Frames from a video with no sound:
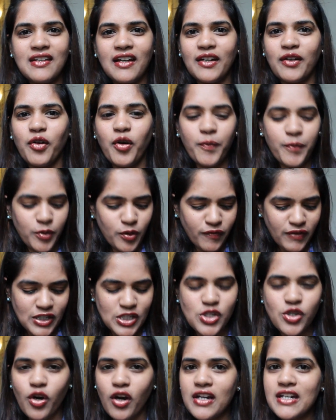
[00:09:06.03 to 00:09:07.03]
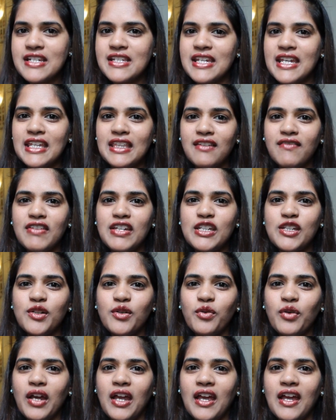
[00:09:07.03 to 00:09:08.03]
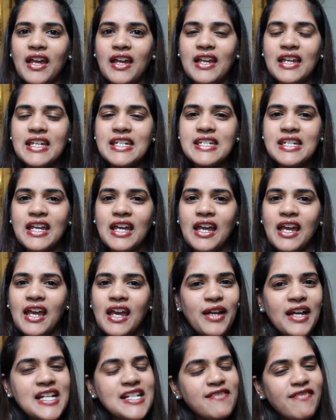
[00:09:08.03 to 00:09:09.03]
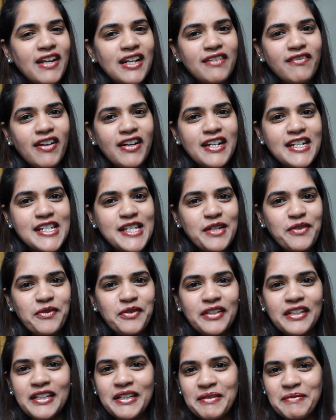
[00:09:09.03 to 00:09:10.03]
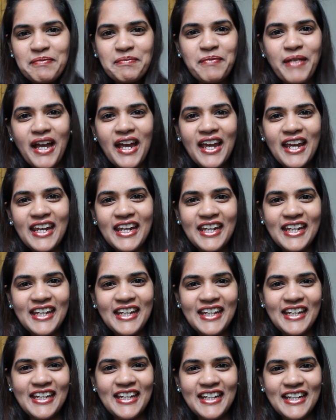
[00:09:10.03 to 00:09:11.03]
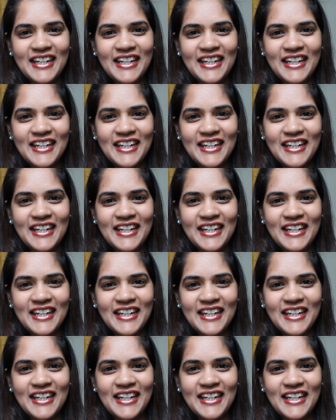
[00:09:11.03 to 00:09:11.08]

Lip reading: I hope you've enjoyed seeing the video, and see you guys very soon. Bye!